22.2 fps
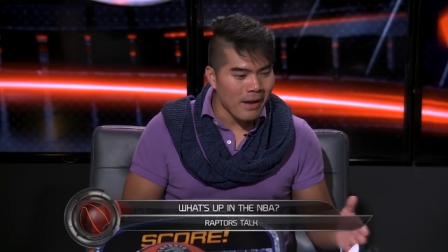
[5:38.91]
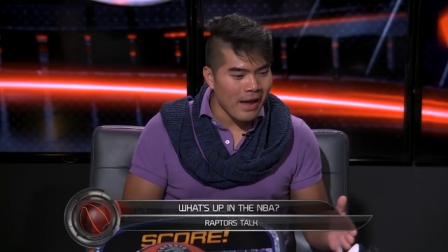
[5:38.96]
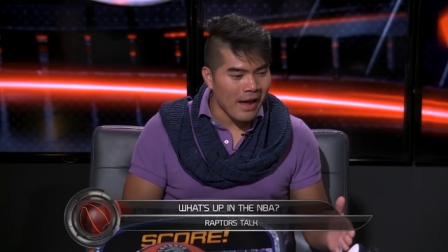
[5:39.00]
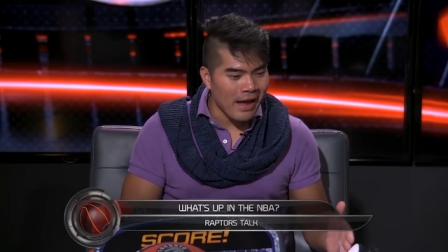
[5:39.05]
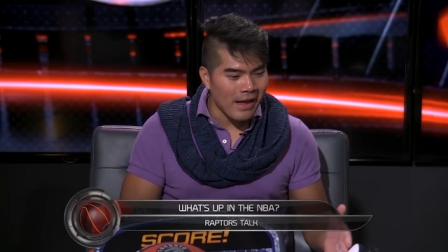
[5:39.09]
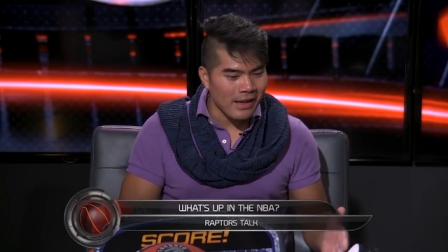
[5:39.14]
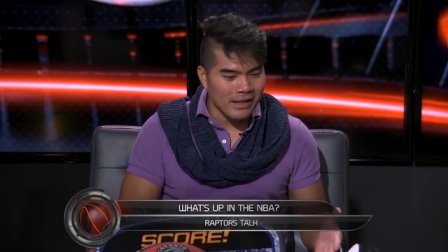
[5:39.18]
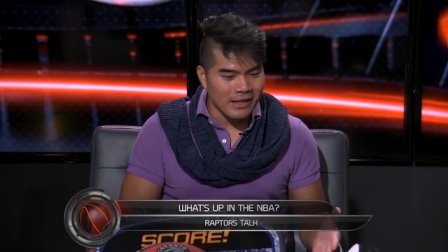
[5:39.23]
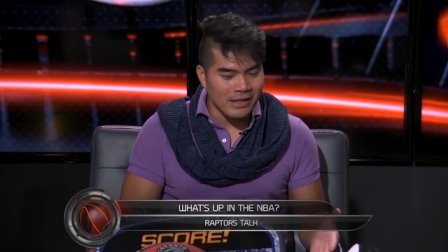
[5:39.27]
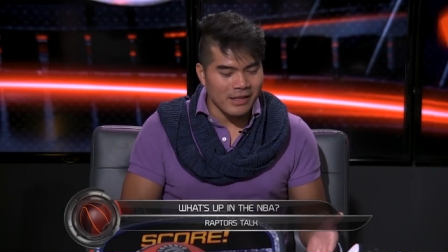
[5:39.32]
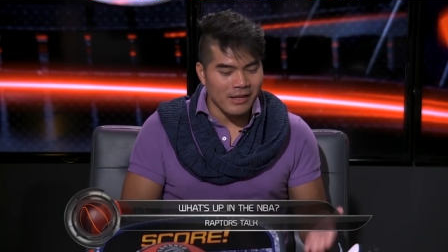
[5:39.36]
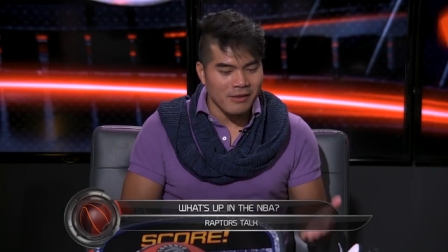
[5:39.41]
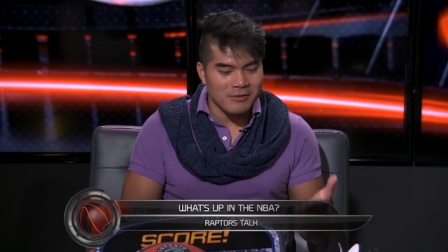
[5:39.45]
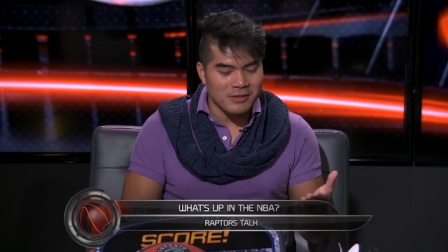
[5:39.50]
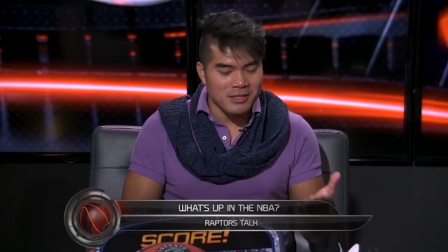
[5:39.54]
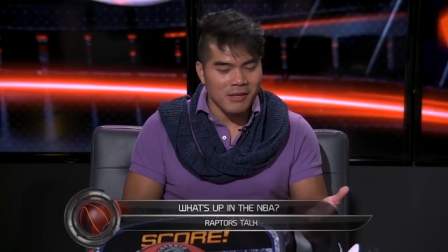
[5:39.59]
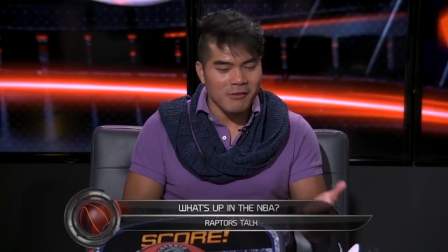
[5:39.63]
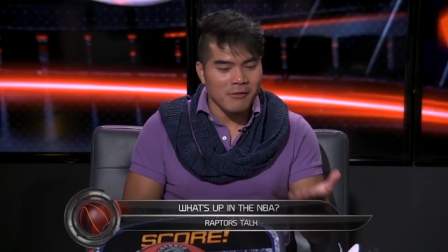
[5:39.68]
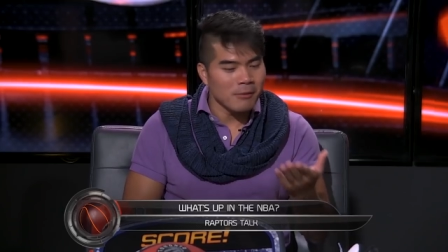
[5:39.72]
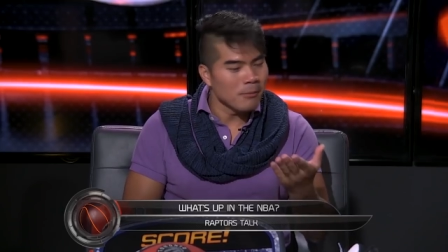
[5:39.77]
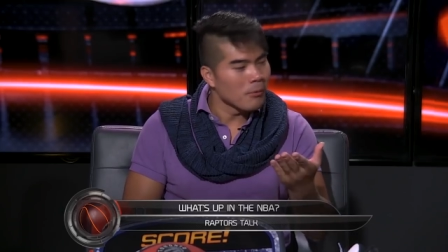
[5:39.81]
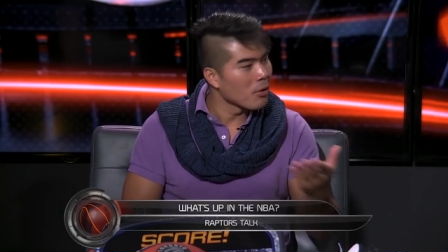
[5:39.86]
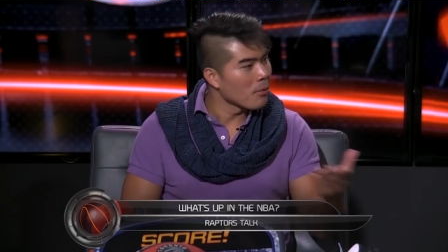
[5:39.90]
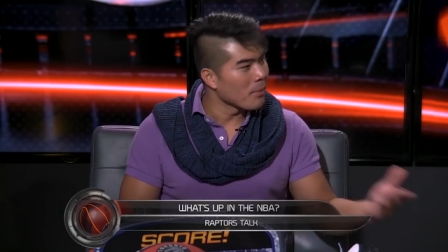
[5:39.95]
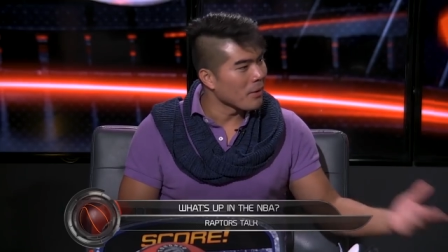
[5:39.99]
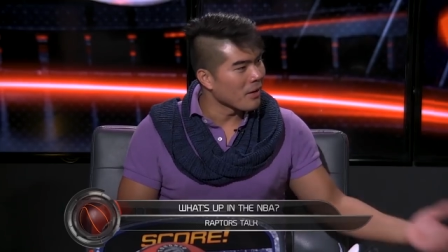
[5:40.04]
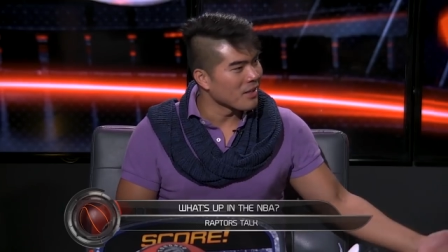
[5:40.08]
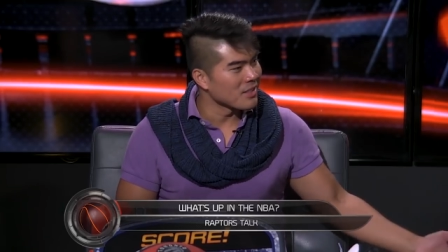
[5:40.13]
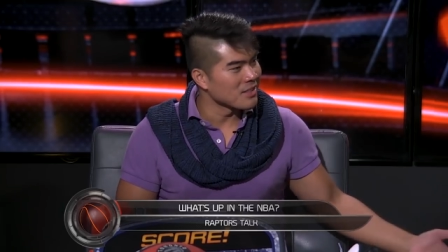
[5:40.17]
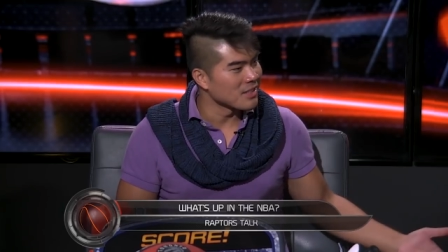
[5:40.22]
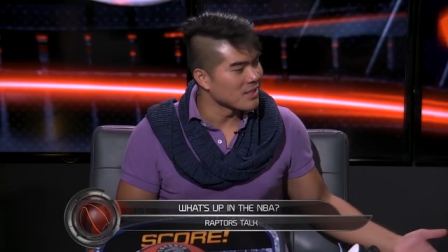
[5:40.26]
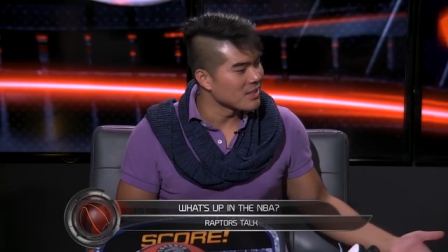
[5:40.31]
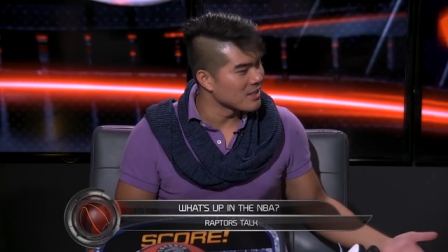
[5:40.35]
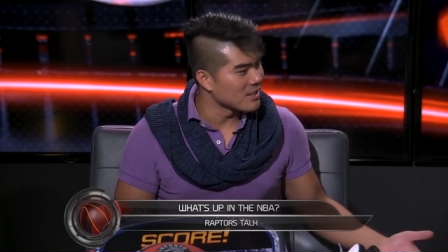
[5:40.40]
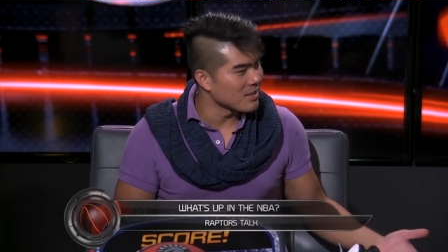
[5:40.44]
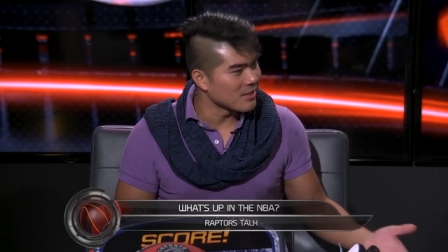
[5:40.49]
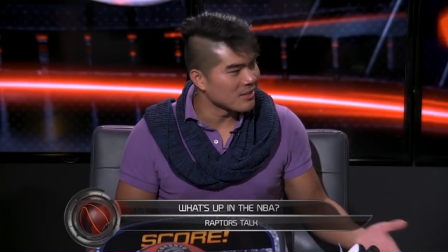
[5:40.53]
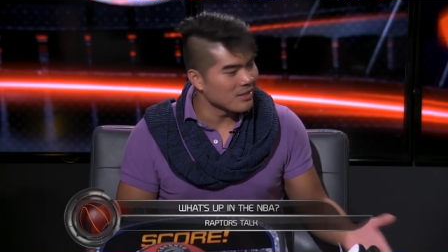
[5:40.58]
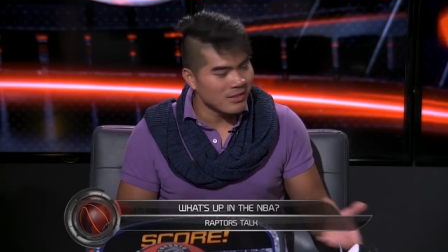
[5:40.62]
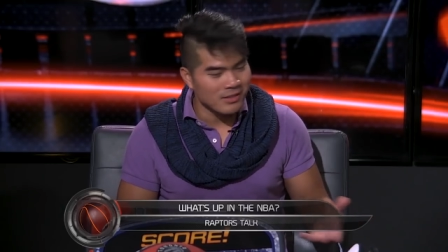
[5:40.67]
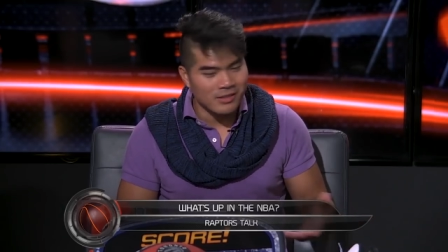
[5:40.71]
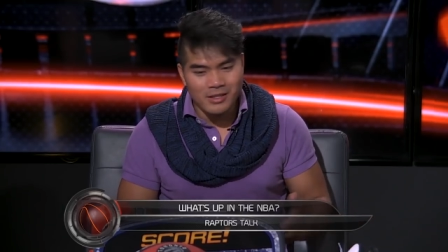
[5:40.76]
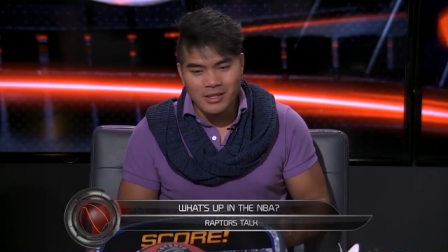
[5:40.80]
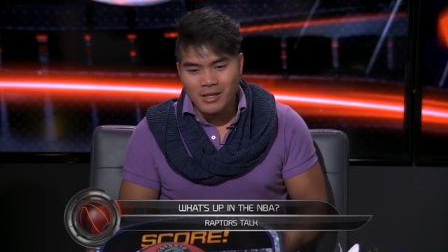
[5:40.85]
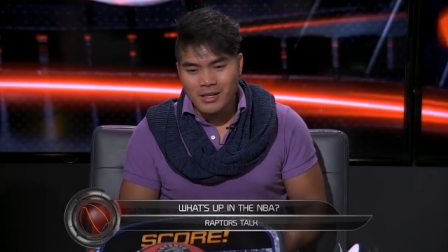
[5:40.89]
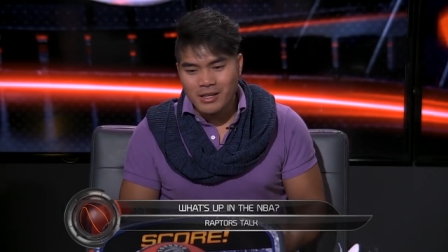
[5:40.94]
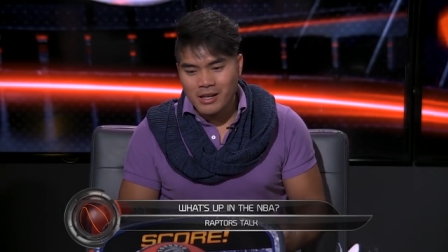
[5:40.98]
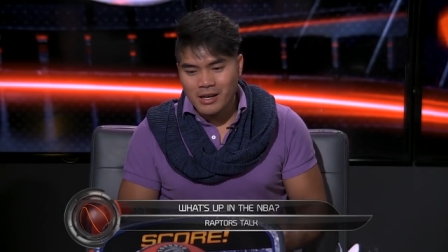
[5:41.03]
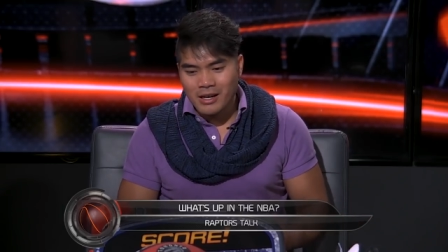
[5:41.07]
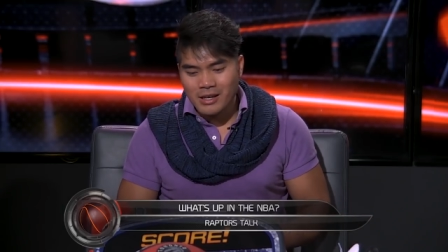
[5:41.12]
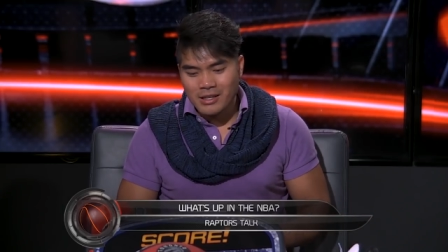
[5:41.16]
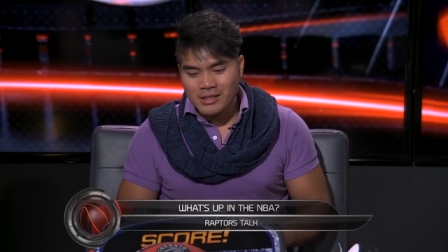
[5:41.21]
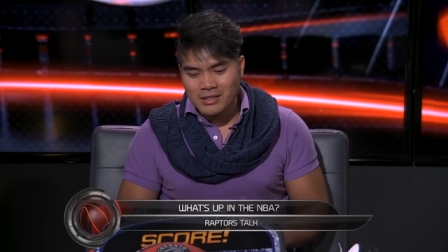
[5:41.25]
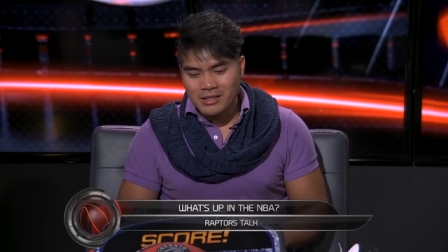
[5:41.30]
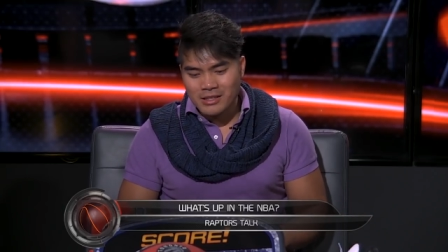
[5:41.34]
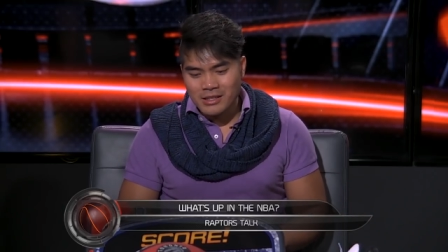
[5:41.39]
and he gives even more because he's such a uh,